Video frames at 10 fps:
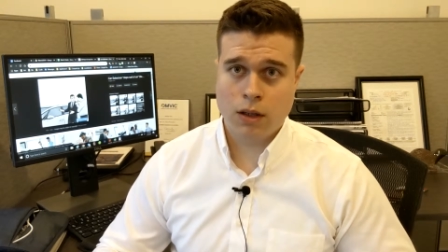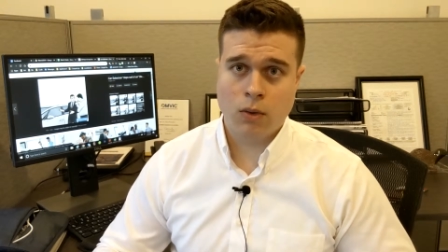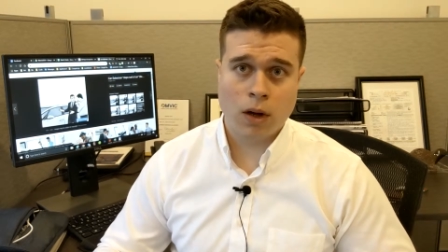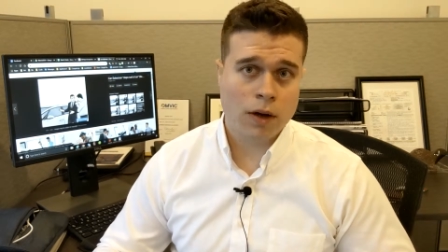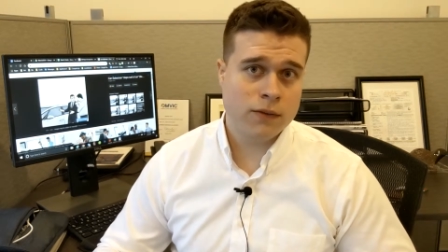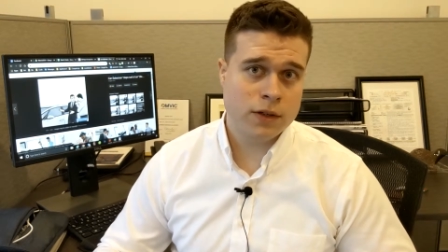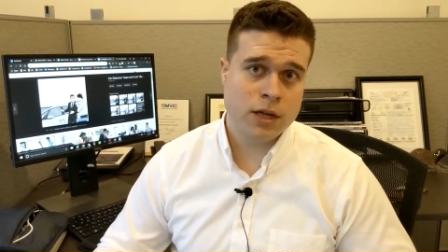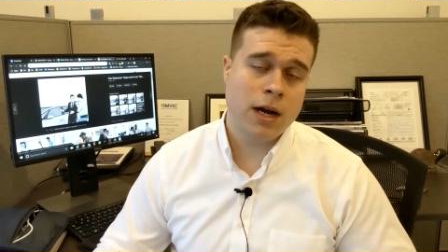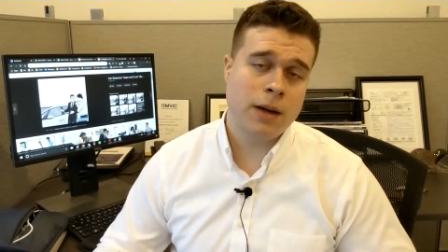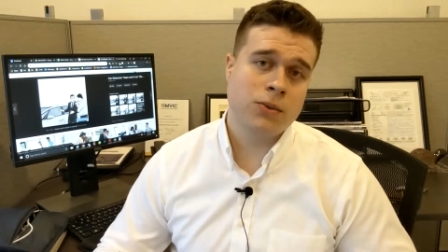A lot of the
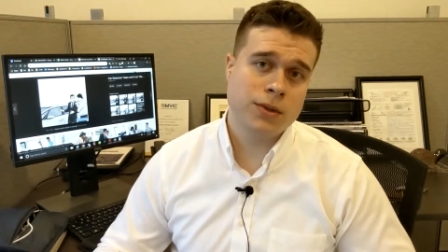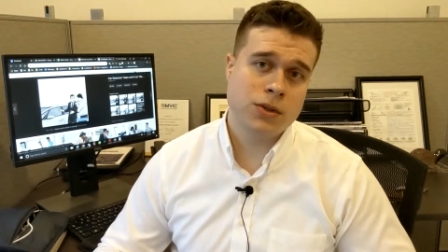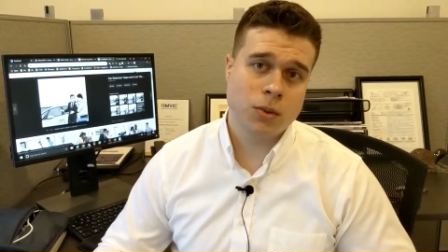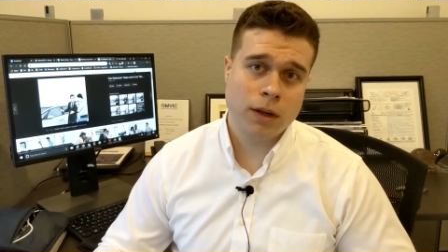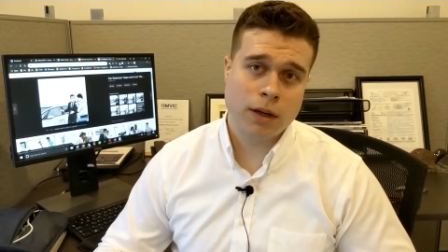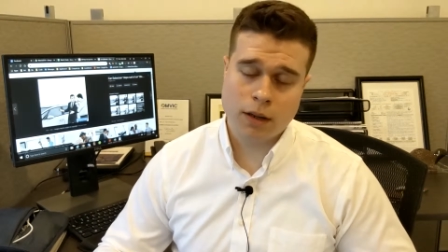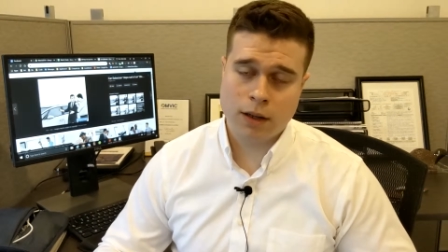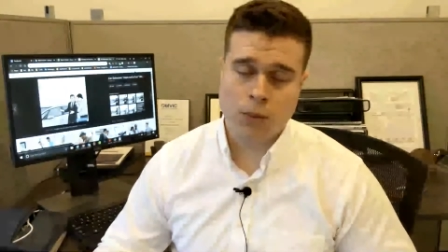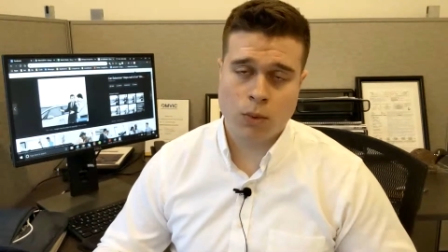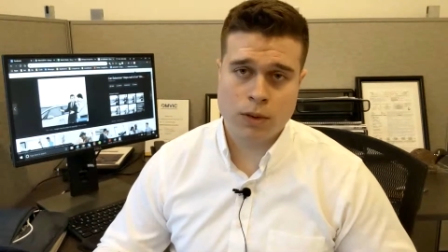times, once you run out of
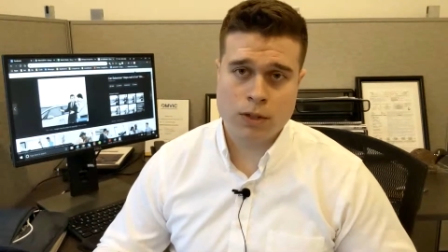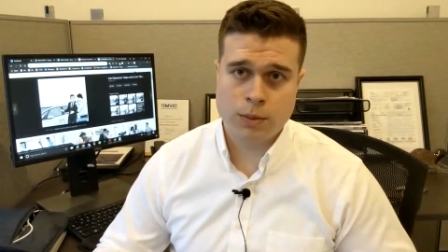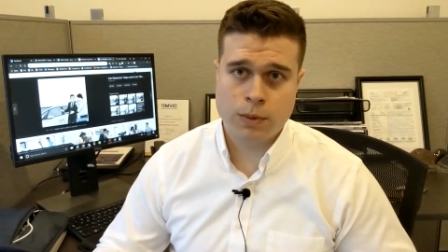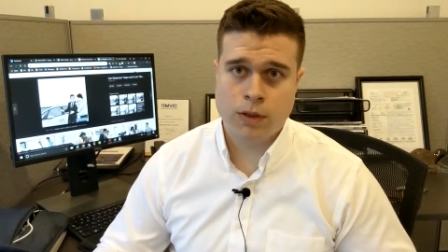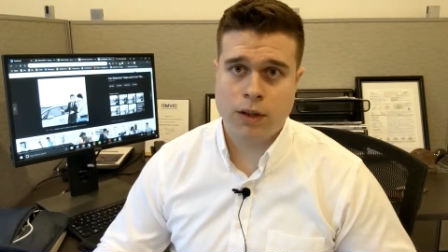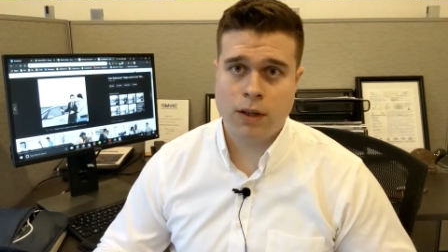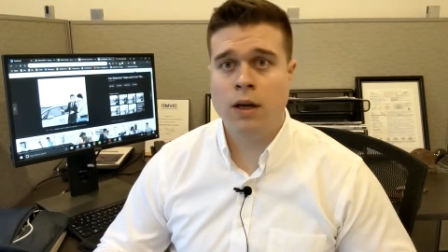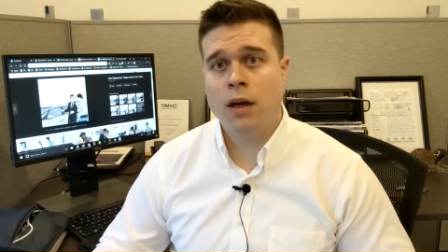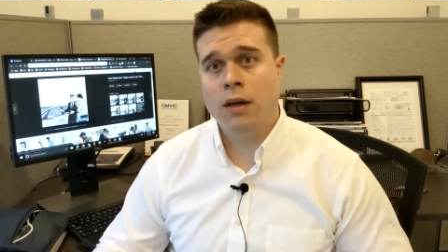that warranty period,